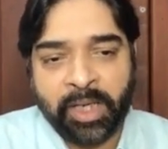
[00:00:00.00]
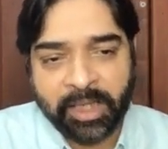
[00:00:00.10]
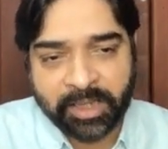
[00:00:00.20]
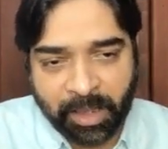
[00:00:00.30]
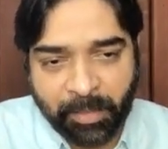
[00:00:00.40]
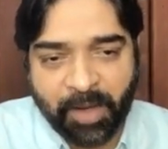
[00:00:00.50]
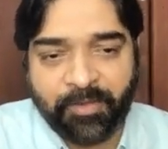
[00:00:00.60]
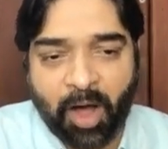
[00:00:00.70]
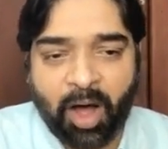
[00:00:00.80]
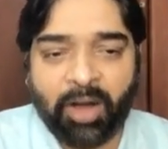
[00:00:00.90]
Sum of
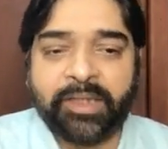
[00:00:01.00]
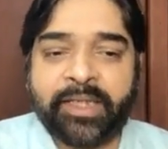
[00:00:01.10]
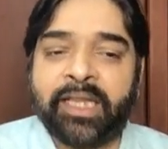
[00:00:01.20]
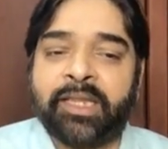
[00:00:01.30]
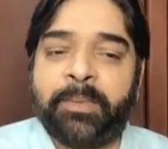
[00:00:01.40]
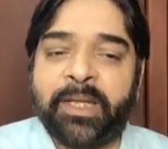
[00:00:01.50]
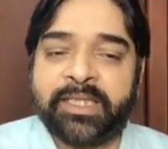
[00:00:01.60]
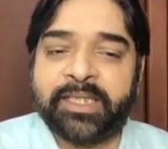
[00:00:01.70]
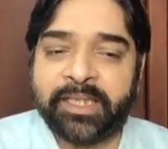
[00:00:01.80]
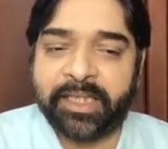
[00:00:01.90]
all 10th
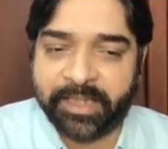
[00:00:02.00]
place